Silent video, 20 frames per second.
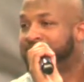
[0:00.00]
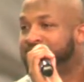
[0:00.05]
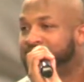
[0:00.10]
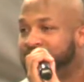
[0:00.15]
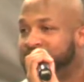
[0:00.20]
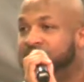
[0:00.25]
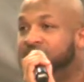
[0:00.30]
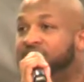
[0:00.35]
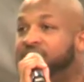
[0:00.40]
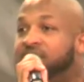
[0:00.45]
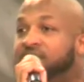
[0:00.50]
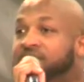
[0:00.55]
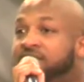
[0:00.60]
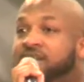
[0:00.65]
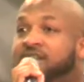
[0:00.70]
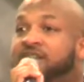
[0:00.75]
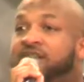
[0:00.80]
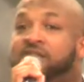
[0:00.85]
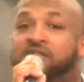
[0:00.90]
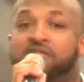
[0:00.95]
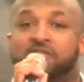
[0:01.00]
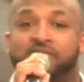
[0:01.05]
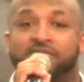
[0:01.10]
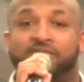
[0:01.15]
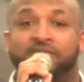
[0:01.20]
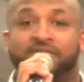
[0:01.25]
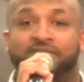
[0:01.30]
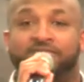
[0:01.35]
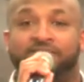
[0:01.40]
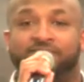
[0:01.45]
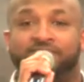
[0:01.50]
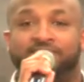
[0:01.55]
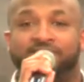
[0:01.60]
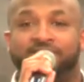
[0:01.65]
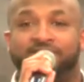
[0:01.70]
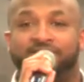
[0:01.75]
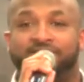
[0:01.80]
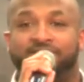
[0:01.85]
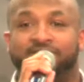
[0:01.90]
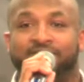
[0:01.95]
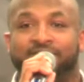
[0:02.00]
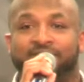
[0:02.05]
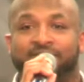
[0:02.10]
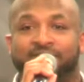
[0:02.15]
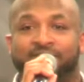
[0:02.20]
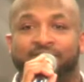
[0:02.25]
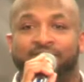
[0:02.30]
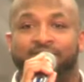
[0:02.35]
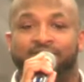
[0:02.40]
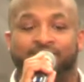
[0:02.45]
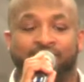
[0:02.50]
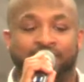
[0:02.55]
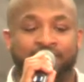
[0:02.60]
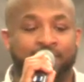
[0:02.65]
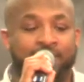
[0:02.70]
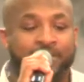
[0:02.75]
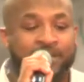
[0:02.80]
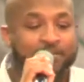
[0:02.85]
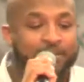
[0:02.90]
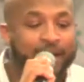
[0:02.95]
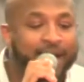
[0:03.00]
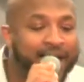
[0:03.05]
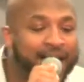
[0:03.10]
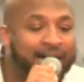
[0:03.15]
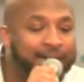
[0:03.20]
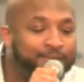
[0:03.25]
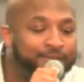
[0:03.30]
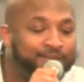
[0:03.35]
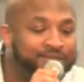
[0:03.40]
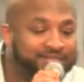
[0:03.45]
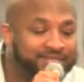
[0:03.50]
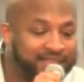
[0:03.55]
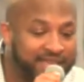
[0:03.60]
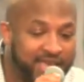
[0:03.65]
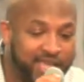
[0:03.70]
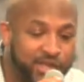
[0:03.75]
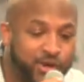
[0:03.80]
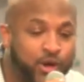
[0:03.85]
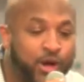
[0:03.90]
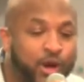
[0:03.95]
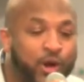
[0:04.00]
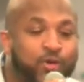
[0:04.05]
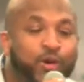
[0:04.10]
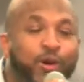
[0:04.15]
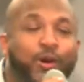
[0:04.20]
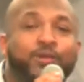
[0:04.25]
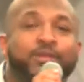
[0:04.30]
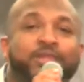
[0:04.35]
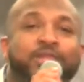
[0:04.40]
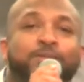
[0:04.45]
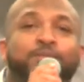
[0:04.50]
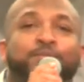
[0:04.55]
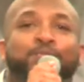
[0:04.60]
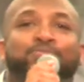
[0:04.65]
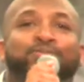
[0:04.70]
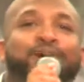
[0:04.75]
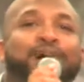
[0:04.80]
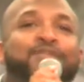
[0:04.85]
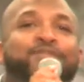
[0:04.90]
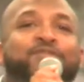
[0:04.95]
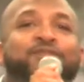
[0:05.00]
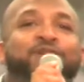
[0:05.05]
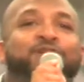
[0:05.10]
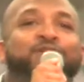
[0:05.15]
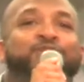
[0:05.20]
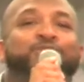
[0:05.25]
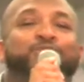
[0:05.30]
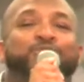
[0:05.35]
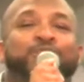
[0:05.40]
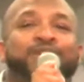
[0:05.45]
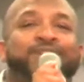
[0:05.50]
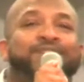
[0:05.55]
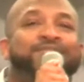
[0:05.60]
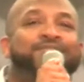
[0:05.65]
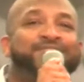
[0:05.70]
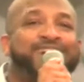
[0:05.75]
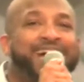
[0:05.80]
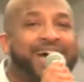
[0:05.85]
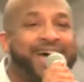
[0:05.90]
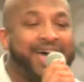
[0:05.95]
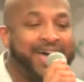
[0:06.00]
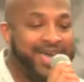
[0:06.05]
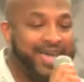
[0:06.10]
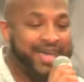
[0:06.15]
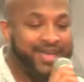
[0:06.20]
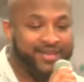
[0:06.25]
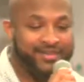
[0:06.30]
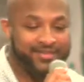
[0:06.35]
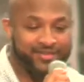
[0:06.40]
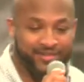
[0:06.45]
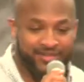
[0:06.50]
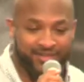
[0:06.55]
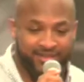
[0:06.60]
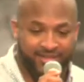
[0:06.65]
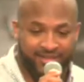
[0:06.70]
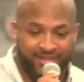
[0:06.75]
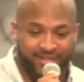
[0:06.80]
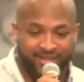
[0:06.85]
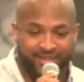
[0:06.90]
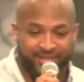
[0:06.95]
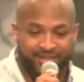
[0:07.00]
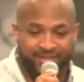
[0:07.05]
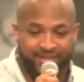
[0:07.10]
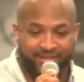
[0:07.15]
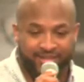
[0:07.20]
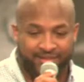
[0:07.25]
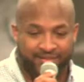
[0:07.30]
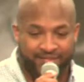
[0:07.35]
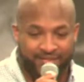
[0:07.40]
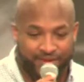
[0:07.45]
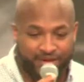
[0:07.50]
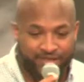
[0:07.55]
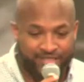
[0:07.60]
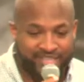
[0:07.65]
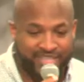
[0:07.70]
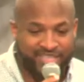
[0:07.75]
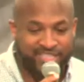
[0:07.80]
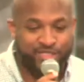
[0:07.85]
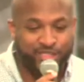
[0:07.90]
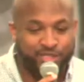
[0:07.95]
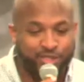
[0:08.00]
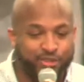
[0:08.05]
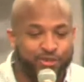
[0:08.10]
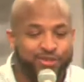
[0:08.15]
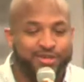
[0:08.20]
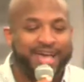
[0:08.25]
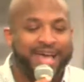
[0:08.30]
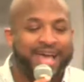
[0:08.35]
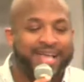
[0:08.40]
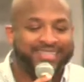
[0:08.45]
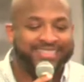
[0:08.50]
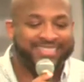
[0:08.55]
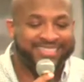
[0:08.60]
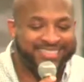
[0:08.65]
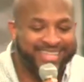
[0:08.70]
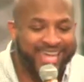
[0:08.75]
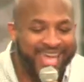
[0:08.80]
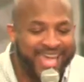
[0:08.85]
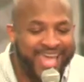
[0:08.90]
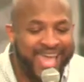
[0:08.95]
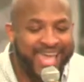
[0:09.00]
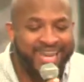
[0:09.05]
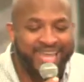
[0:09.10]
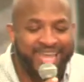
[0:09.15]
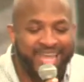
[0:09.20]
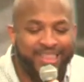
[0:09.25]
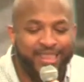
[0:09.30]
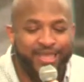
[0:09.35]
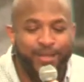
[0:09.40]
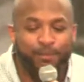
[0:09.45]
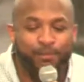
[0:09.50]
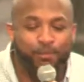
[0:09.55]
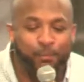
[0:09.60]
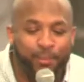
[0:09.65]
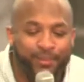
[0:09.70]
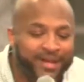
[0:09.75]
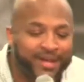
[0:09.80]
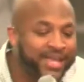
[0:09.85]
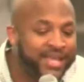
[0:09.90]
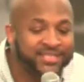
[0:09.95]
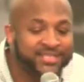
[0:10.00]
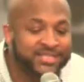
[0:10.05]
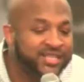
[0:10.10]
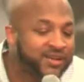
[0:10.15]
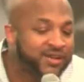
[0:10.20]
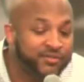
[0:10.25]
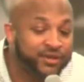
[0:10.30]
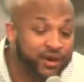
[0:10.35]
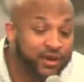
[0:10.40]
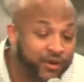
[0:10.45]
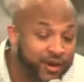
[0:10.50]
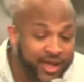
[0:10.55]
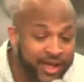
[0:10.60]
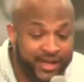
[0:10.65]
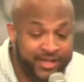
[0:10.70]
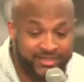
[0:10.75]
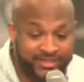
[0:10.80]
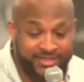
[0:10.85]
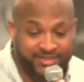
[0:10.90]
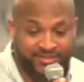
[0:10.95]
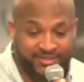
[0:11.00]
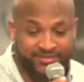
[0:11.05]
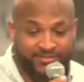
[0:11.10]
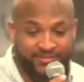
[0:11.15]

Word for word: If you don't answer the door. But the Bible said, you can quote them Proverbs 25, verse 6. Do not stand in the place of the great.